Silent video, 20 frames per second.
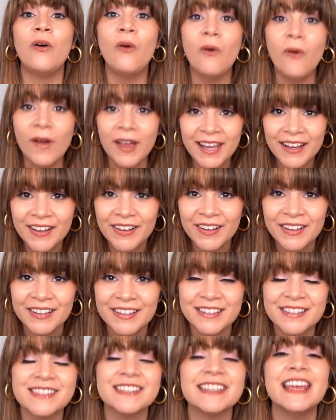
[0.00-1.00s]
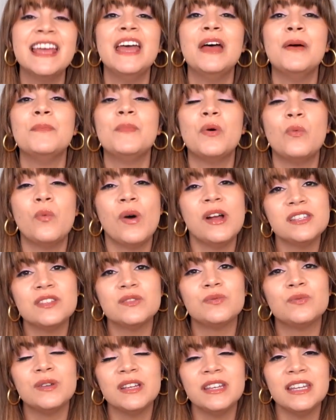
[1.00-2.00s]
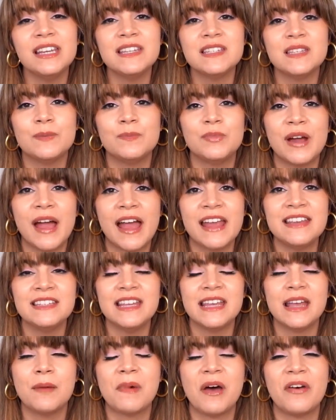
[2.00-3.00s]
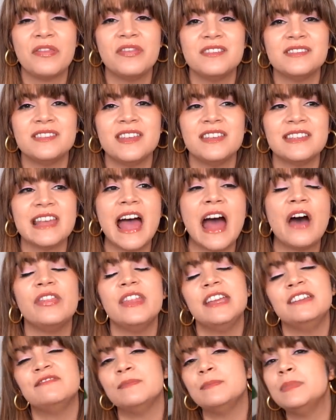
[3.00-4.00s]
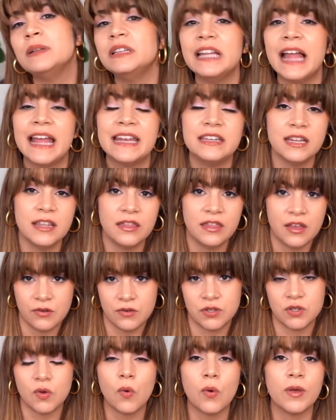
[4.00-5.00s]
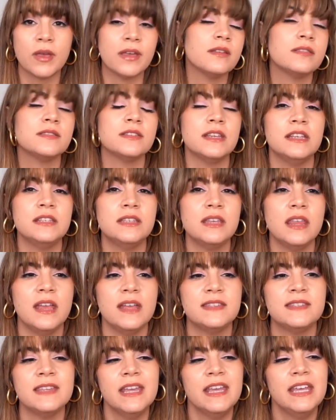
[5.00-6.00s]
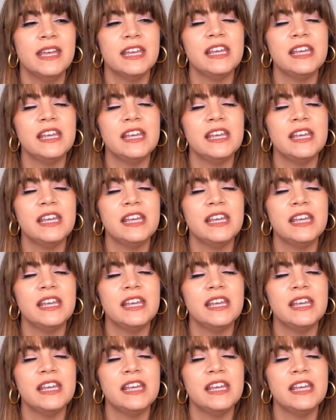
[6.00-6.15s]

oils. But what's really surprising about this is how they've blended those oils into this